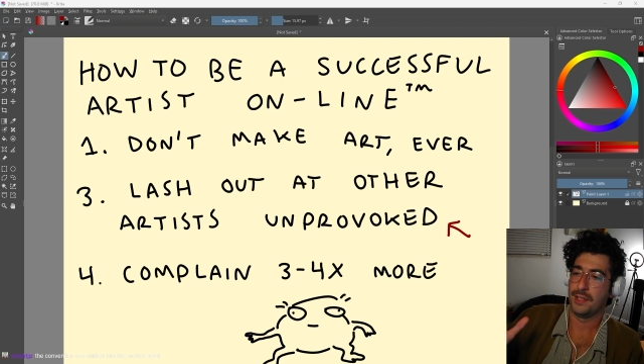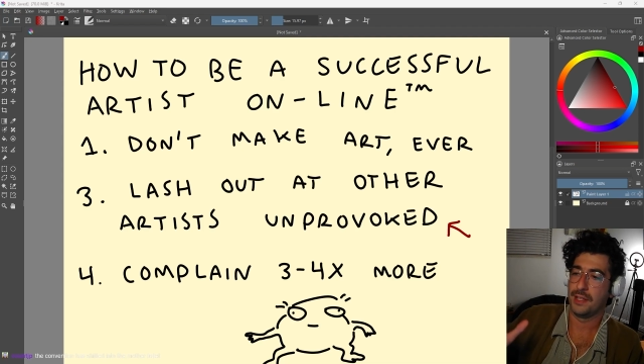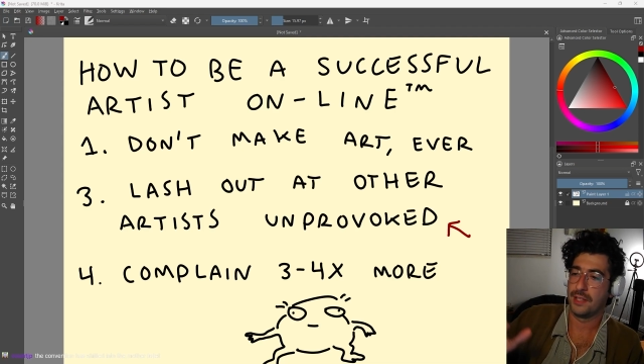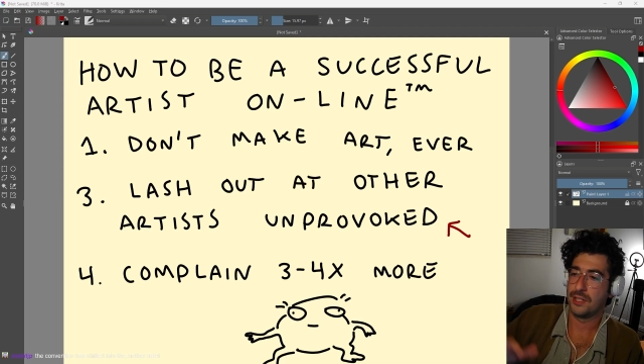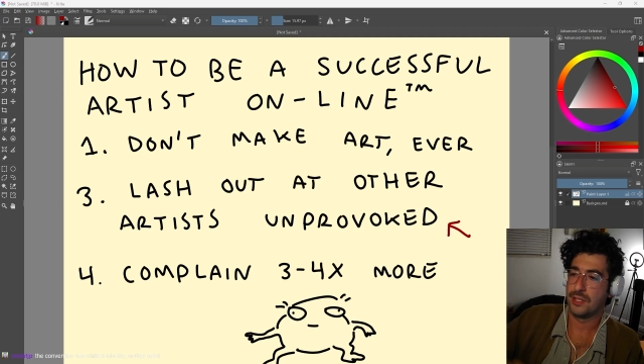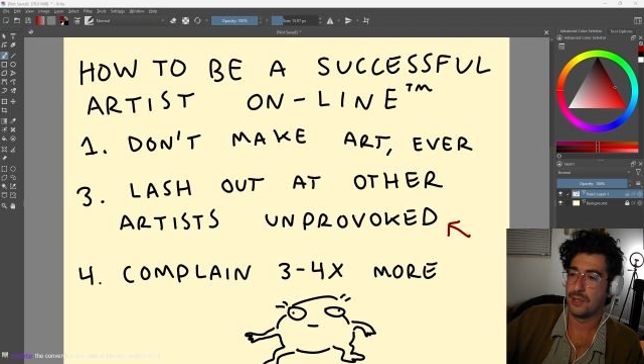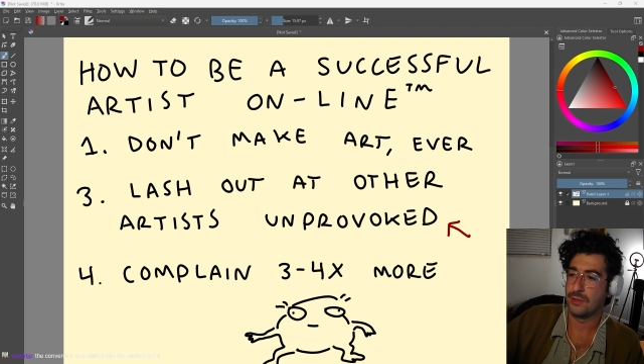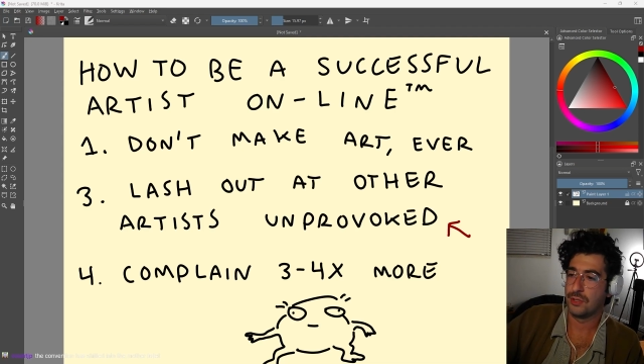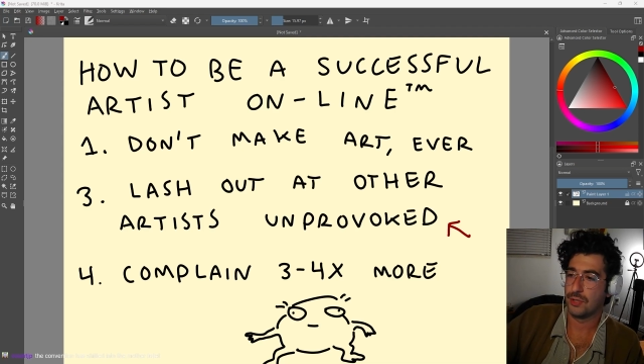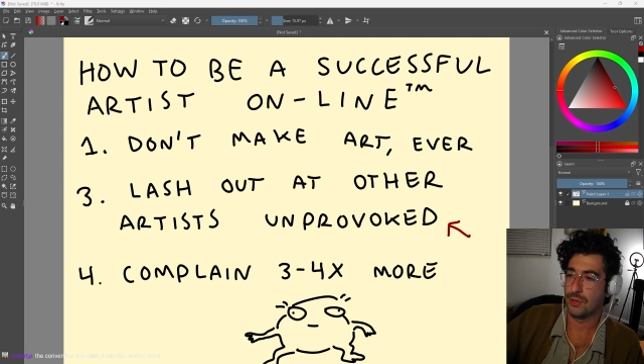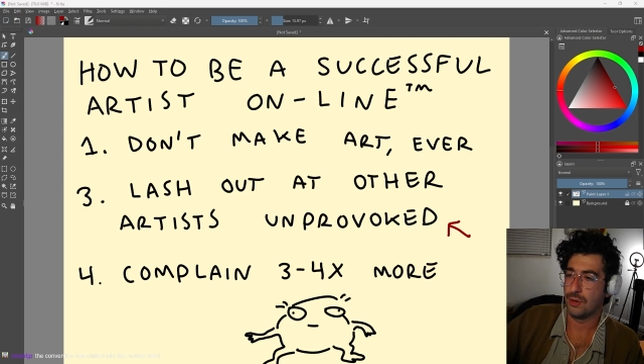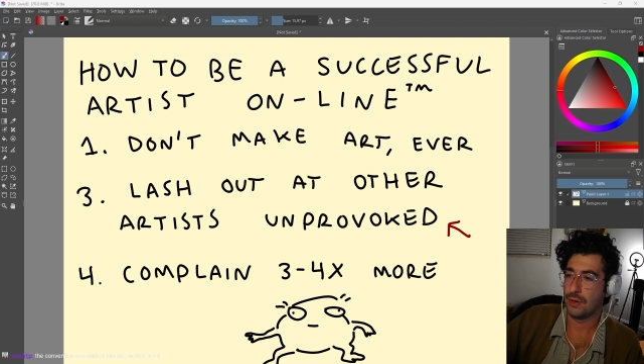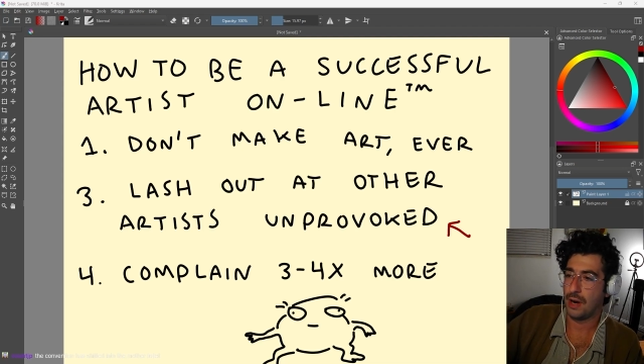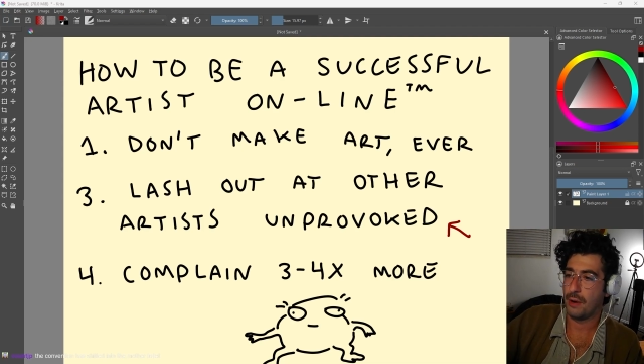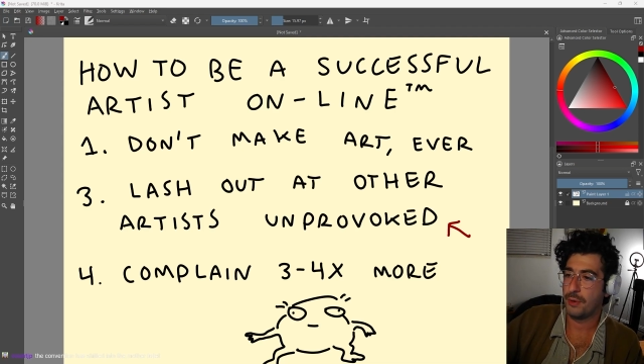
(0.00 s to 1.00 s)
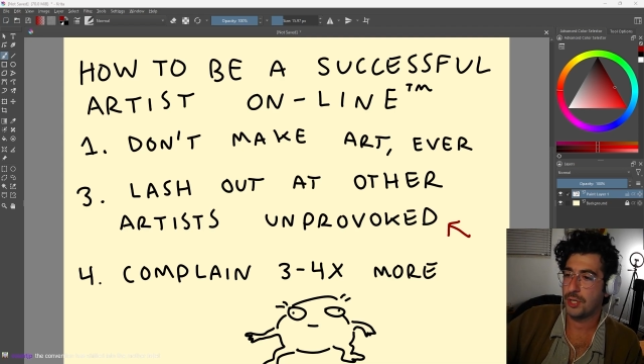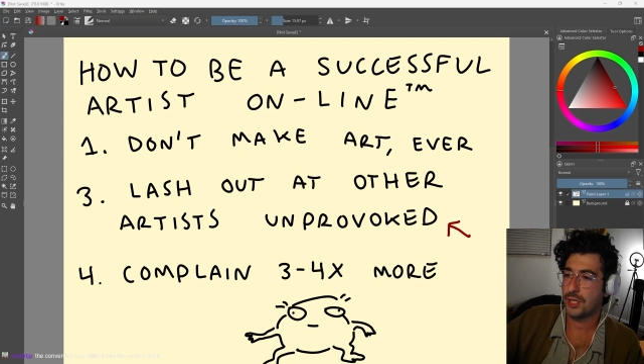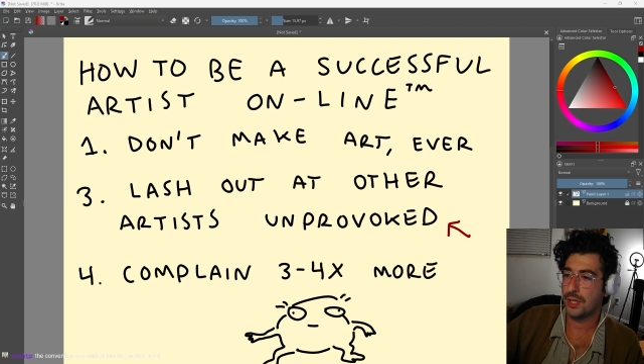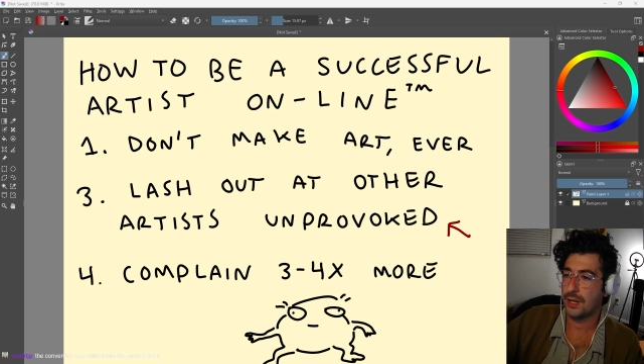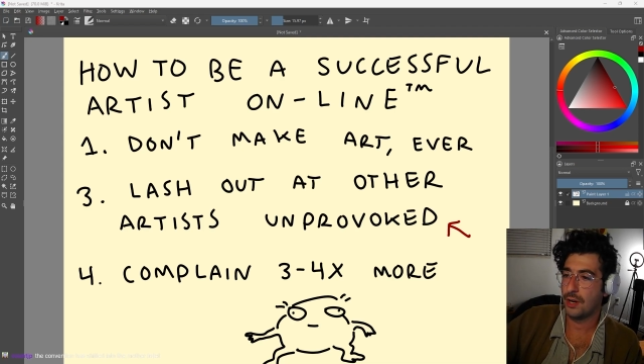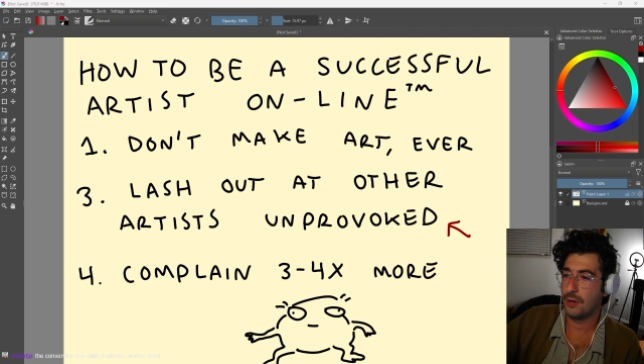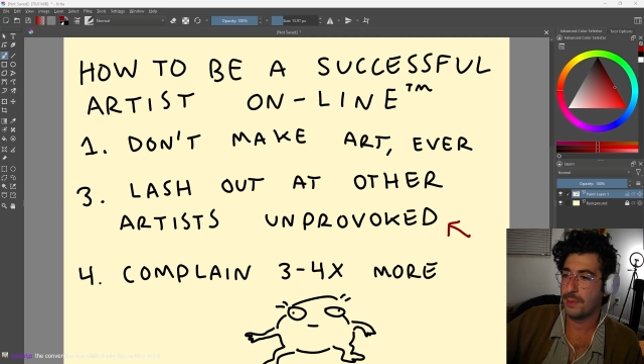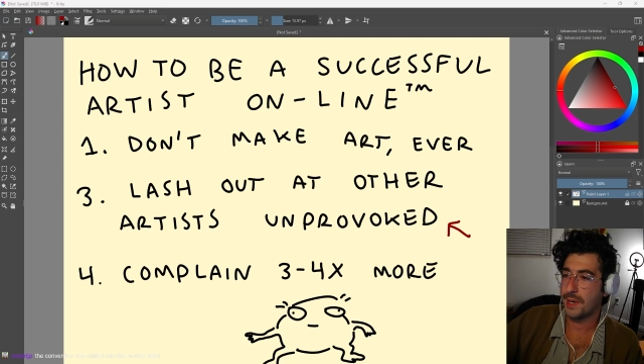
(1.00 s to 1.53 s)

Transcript: That's so true. I wish I could go,